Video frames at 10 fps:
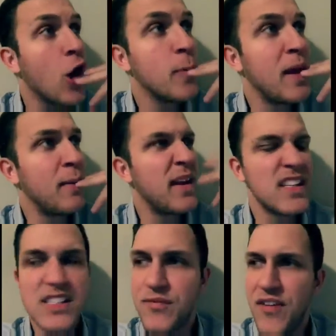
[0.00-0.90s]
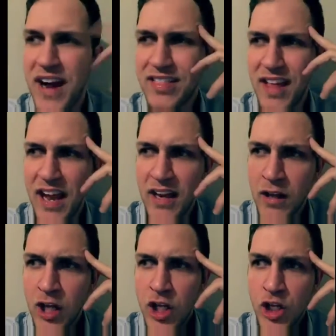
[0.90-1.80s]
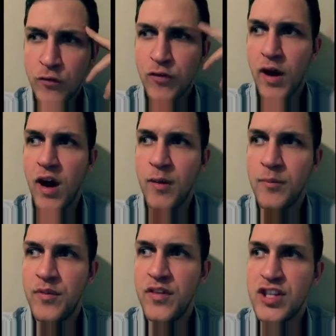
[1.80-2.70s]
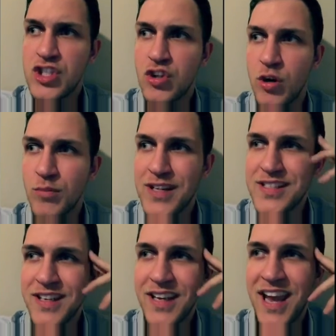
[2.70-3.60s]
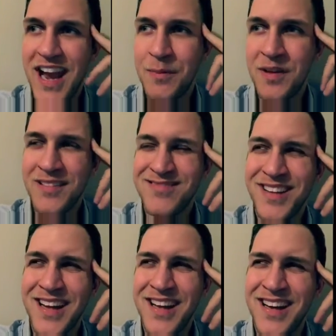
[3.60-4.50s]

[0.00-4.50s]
or maybe it's the fact that you're from the Storm Wrestling Academy. Uh,